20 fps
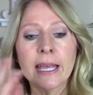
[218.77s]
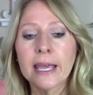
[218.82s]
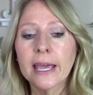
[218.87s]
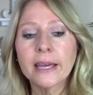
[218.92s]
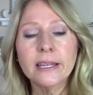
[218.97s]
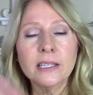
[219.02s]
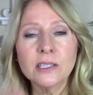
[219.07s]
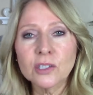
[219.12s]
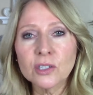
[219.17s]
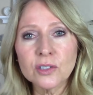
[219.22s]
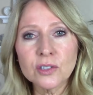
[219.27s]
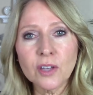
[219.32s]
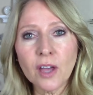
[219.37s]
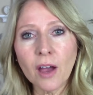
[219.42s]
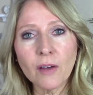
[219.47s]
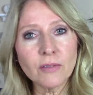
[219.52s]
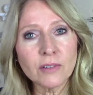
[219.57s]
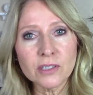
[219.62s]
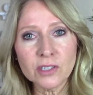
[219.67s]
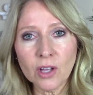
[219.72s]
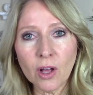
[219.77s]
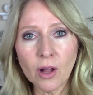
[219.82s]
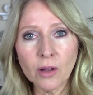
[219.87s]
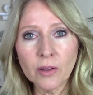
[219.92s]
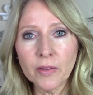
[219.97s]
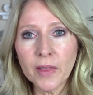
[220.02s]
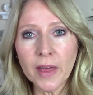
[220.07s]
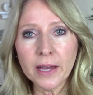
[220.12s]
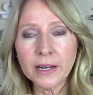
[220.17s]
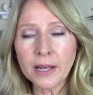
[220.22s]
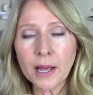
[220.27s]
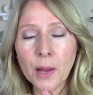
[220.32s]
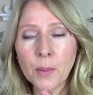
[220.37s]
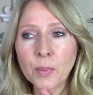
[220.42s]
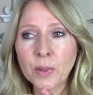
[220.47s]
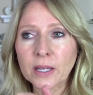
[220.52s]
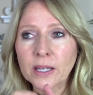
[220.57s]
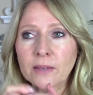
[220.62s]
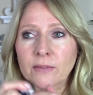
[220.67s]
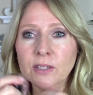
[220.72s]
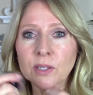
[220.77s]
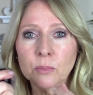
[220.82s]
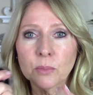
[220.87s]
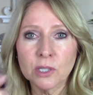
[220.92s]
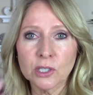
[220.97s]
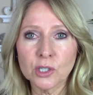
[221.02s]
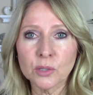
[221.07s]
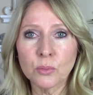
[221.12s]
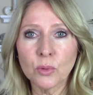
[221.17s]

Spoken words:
and it just covers all of that up and gives a much